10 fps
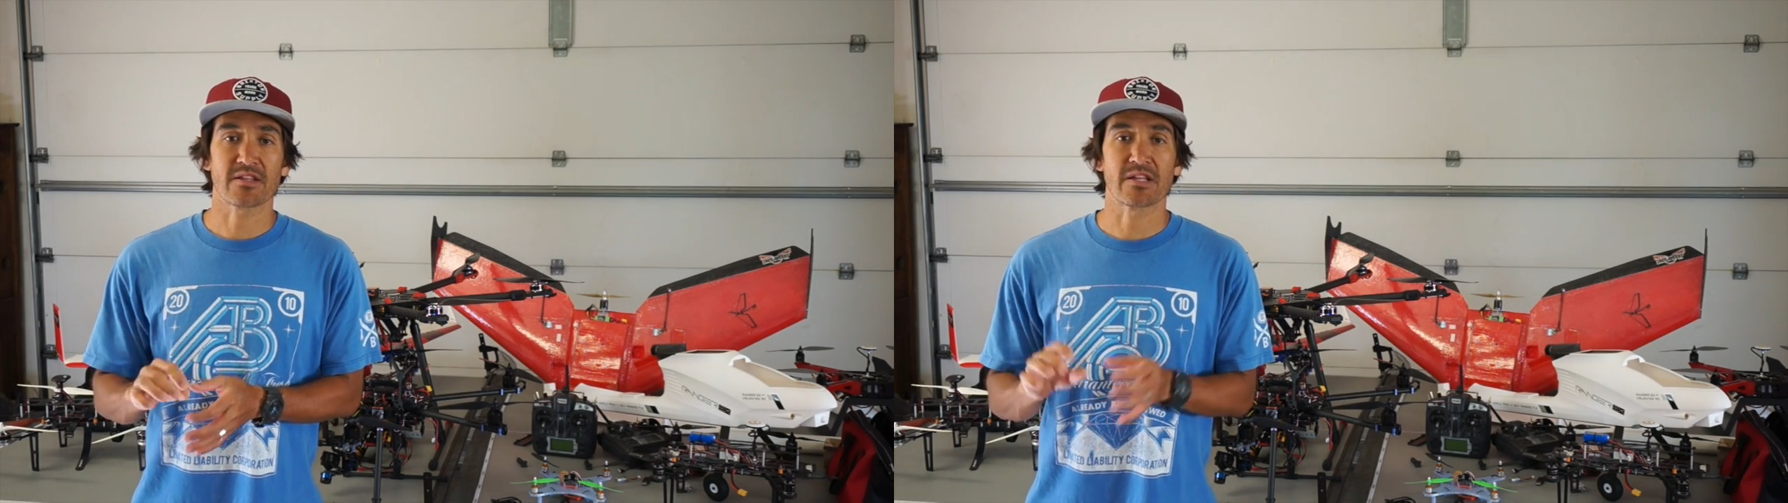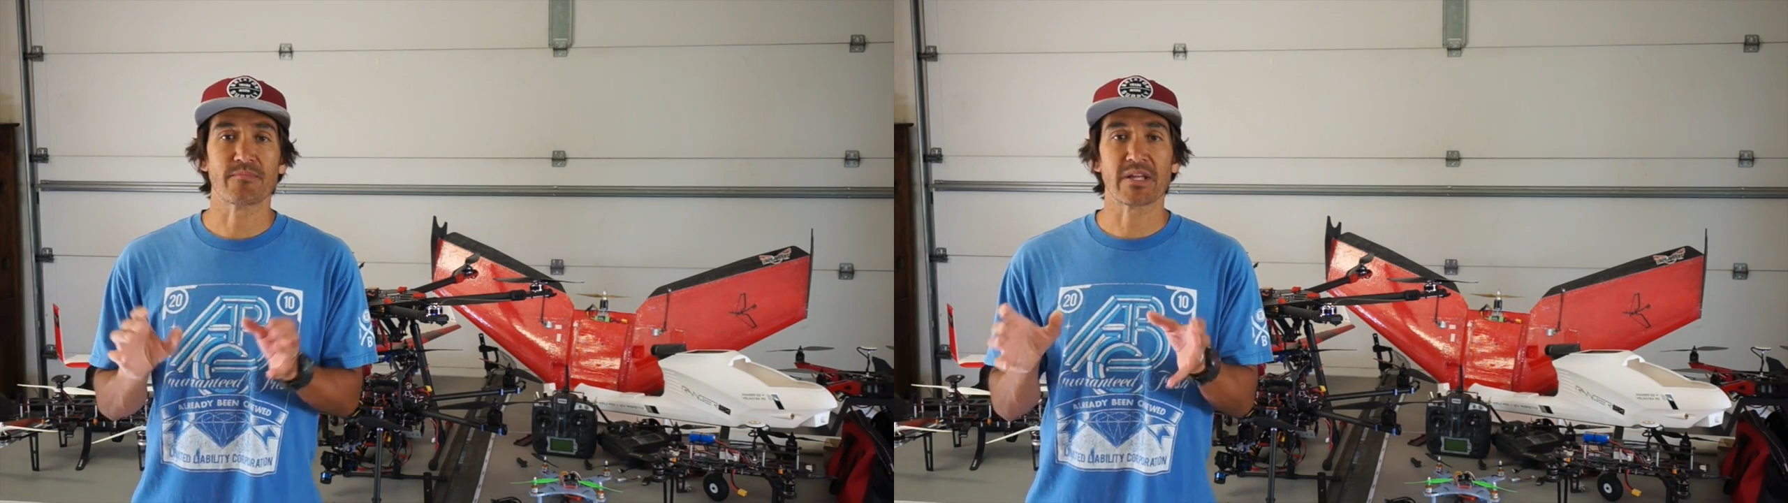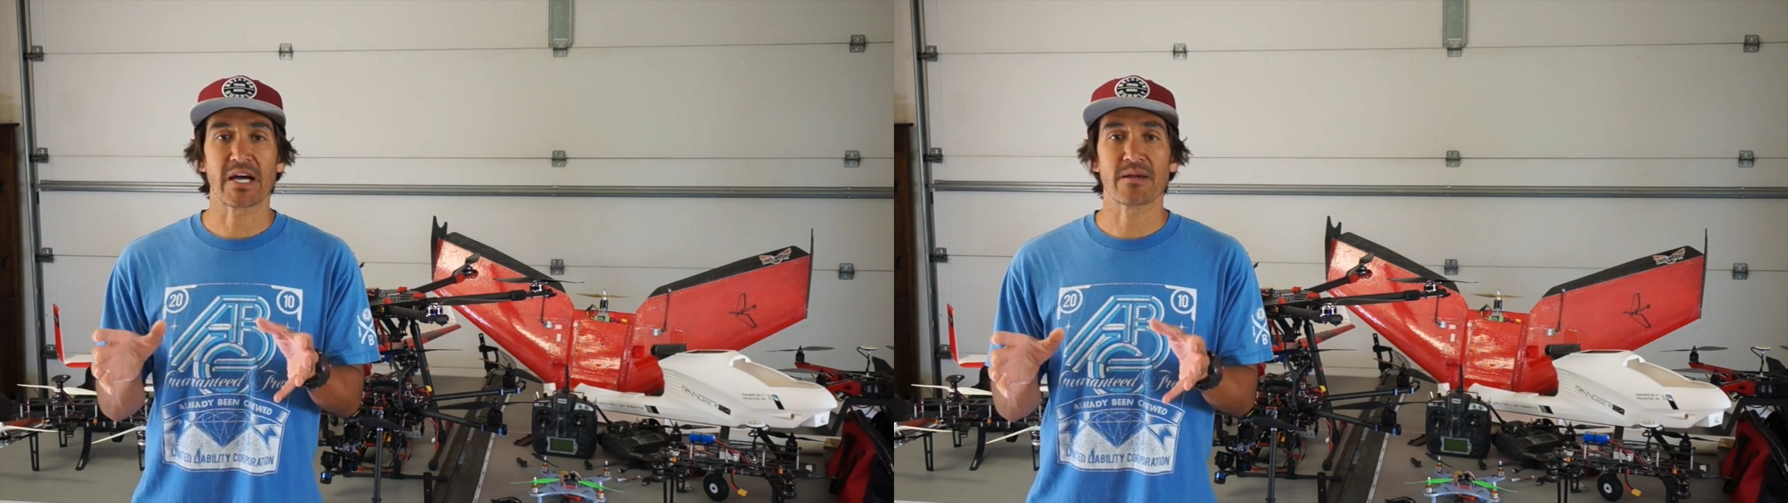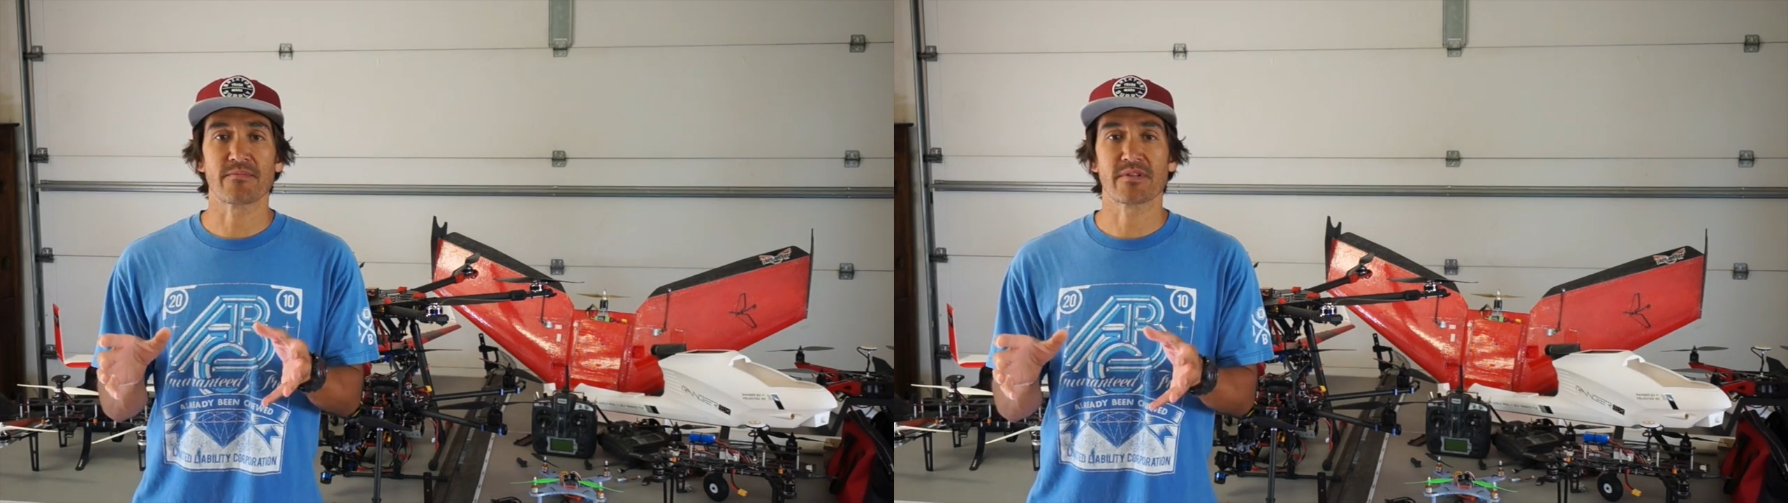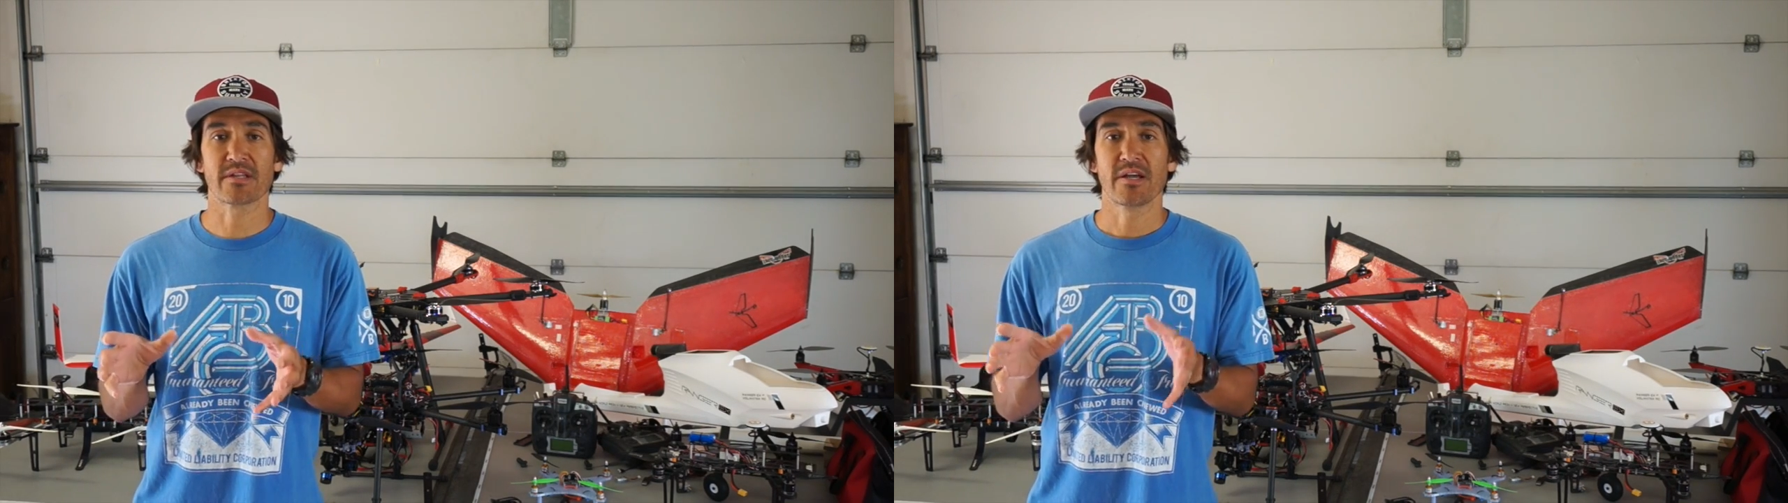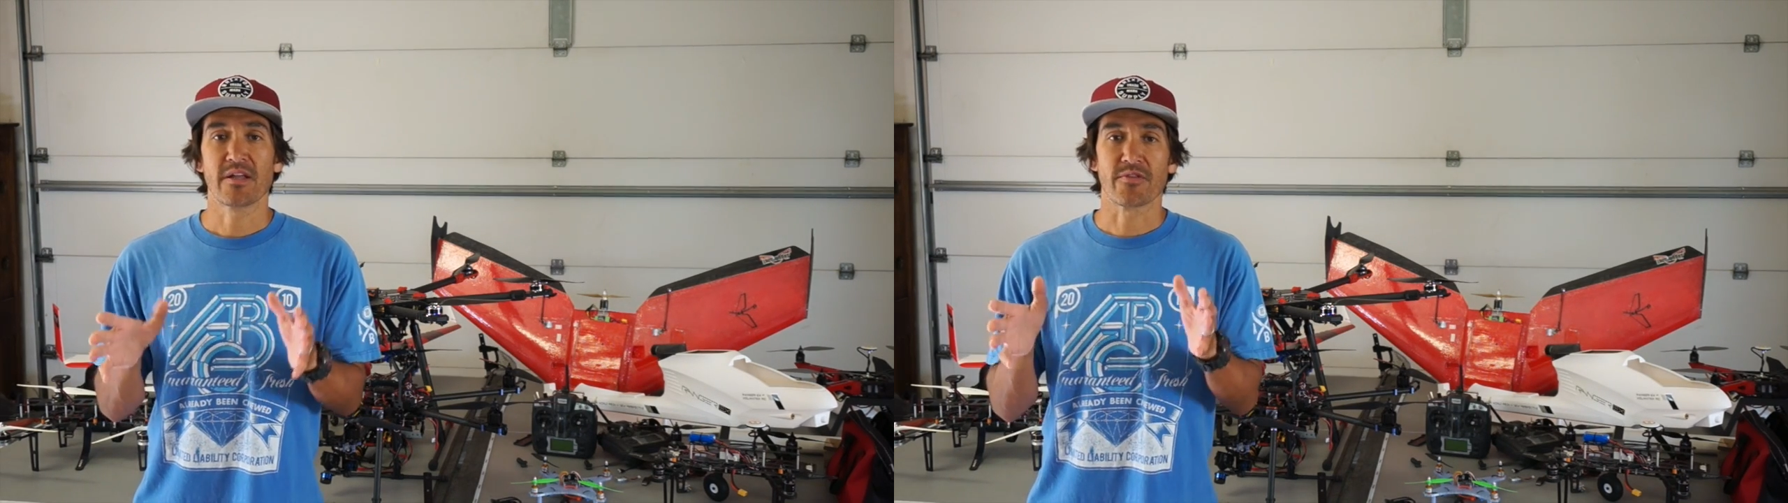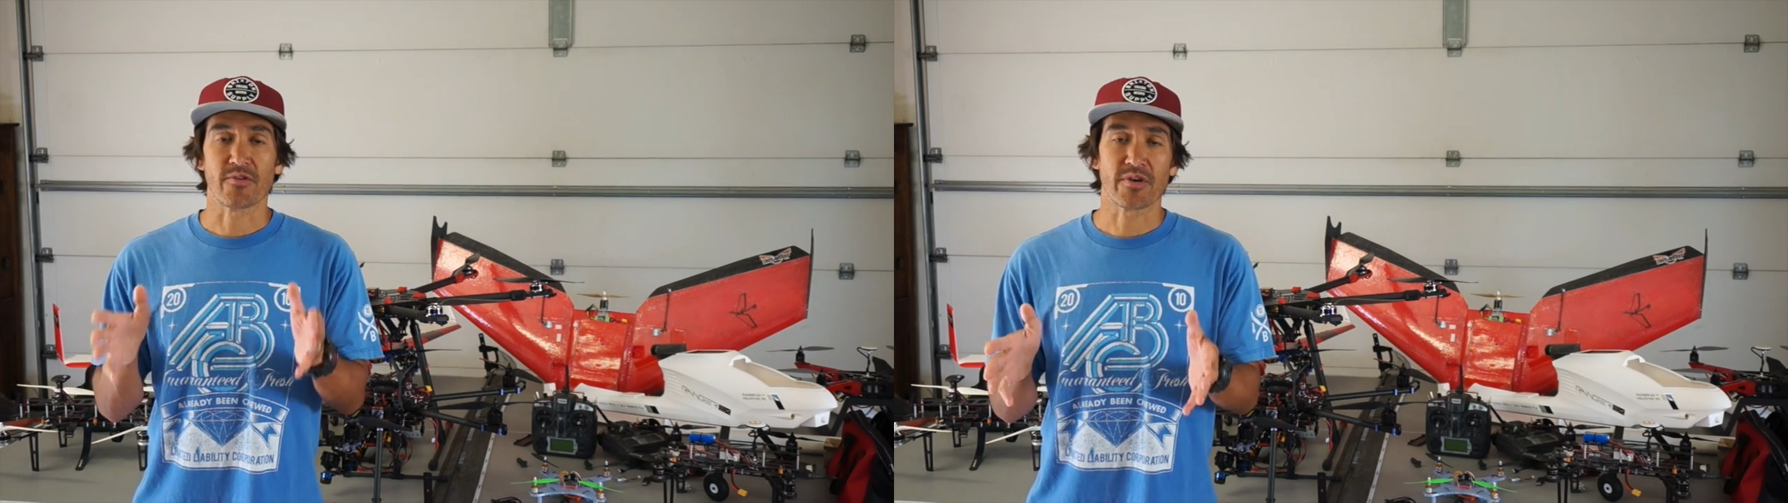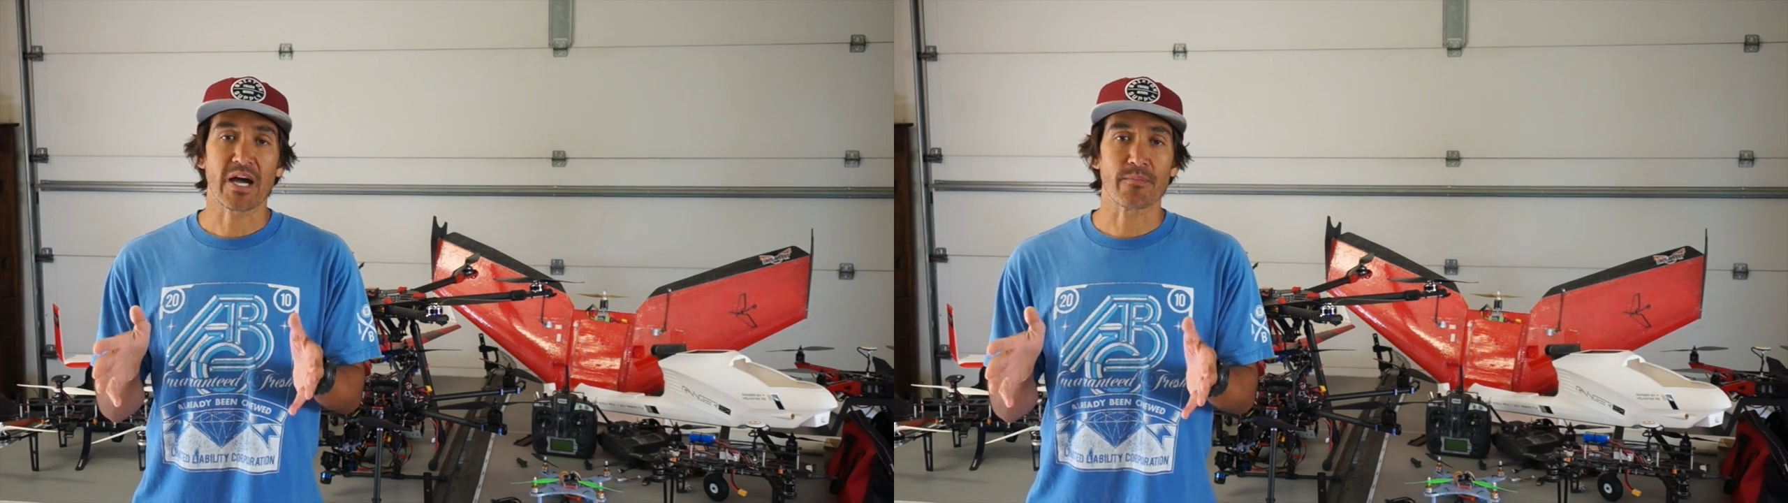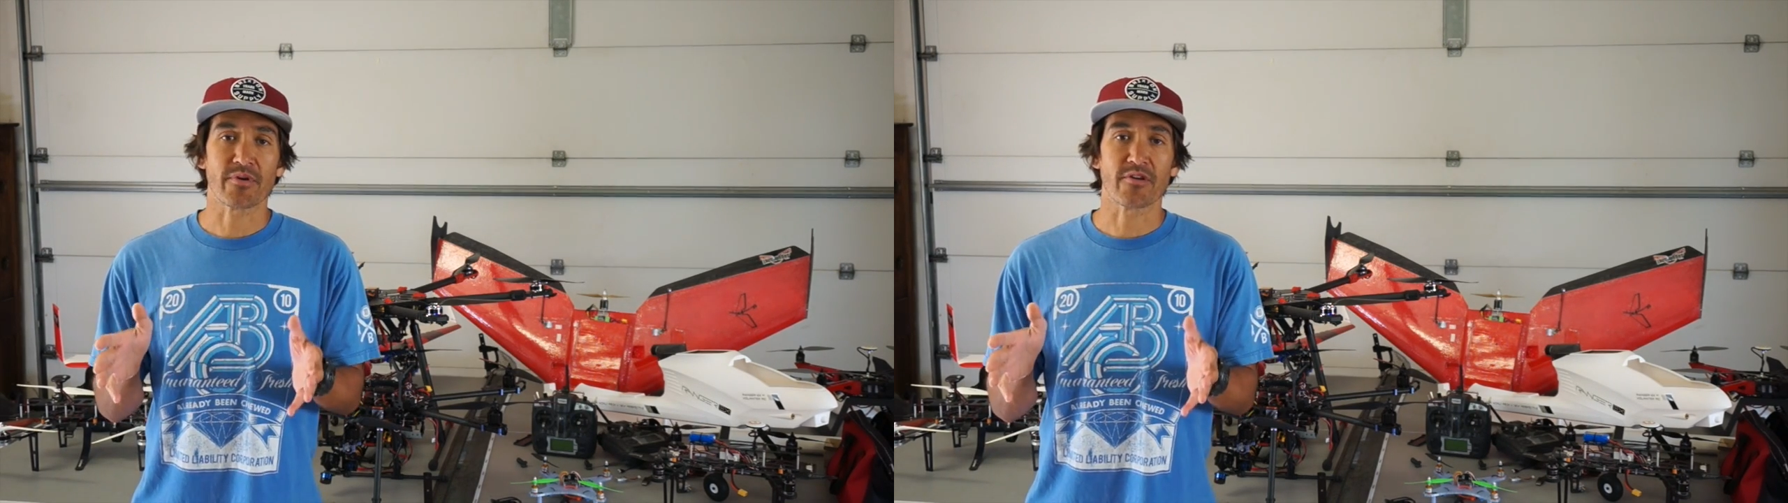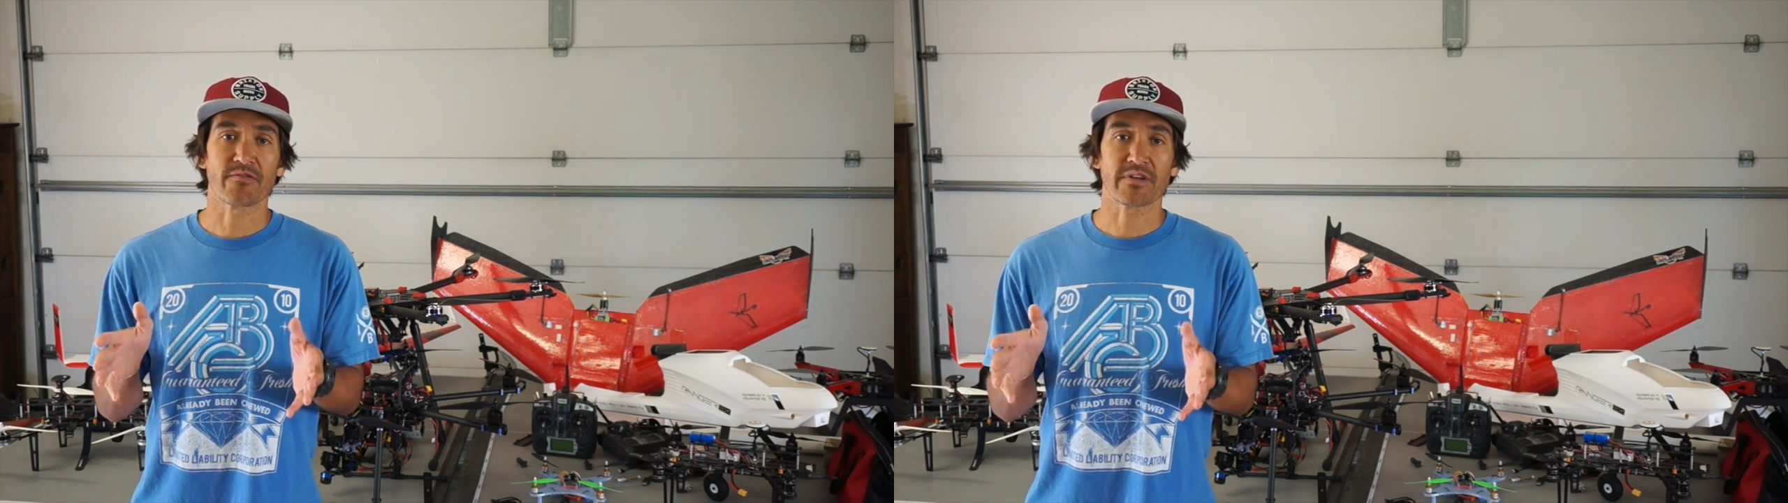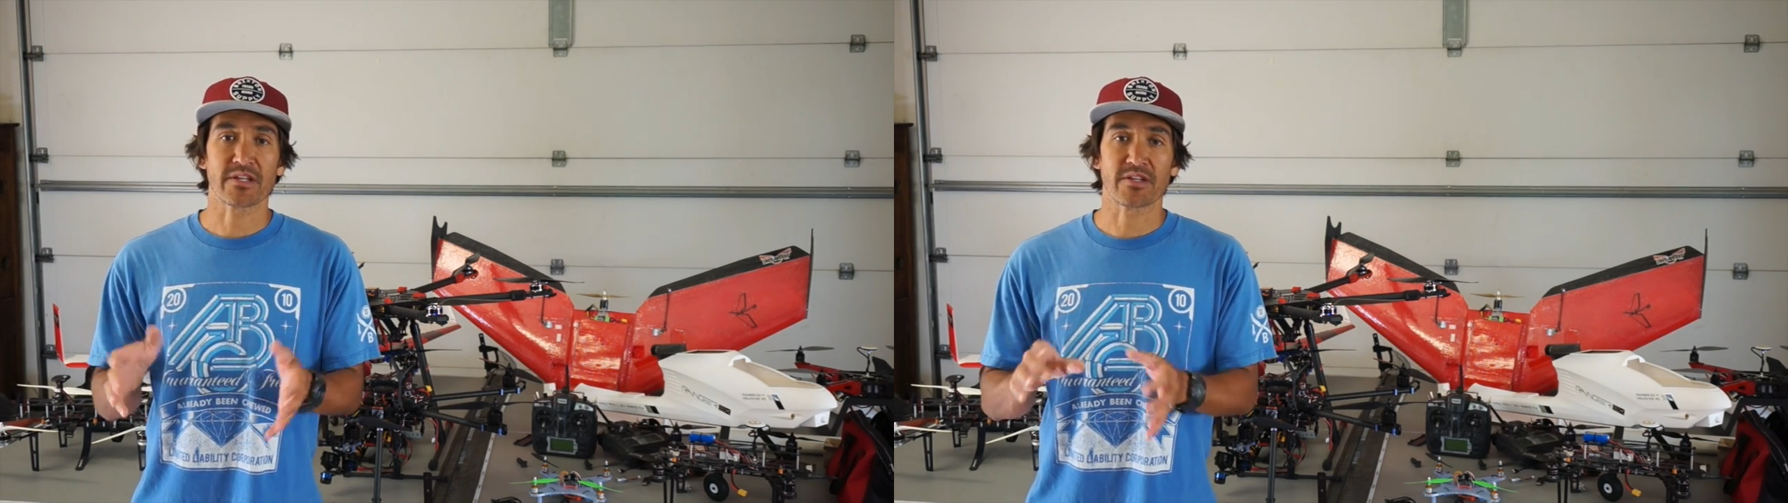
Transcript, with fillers: Sometimes they're not perfect,